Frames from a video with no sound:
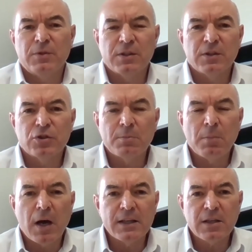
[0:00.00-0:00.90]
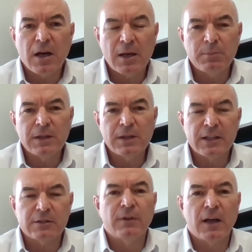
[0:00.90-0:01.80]
should my time be
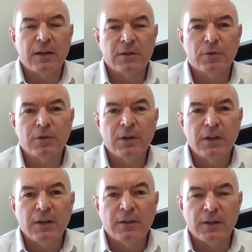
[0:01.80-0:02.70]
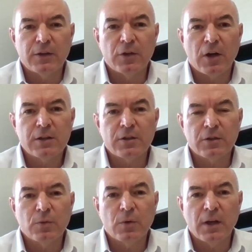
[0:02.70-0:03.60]
less valuable than the
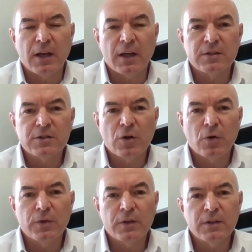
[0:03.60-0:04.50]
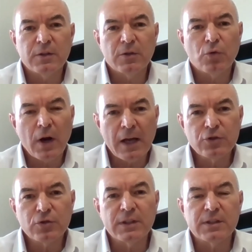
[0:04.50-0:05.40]
doctor? And so
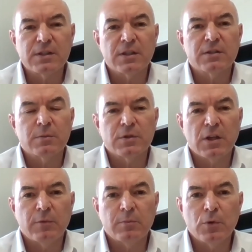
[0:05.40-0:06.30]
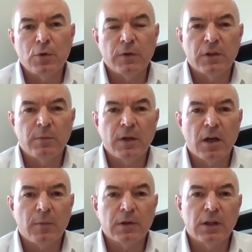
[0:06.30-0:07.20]
gradually systems have been moving to
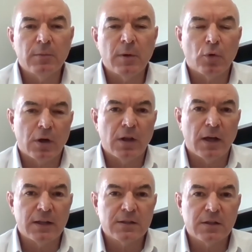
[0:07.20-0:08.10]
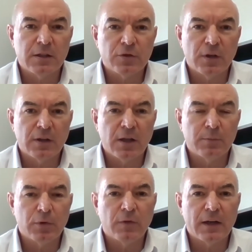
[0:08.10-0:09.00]
become a little bit more client-centric than
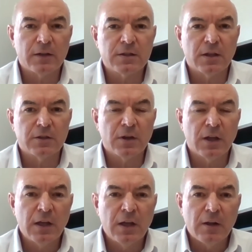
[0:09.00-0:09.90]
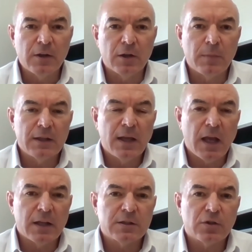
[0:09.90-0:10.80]
provider-centric.
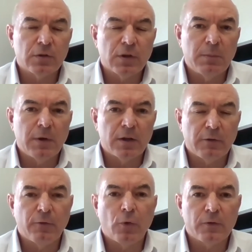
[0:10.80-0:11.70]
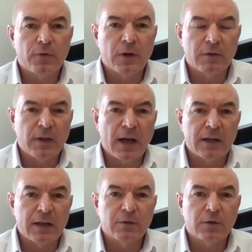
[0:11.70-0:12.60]
Medcan's certainly been on the forefront of that,
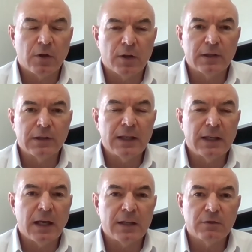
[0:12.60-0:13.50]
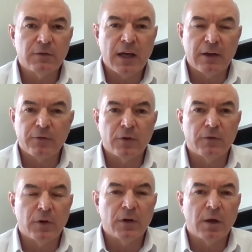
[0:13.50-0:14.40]
on the leading edge of that
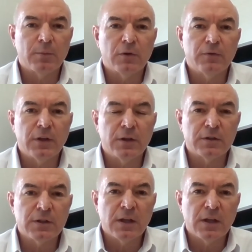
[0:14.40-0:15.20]
for a number of years.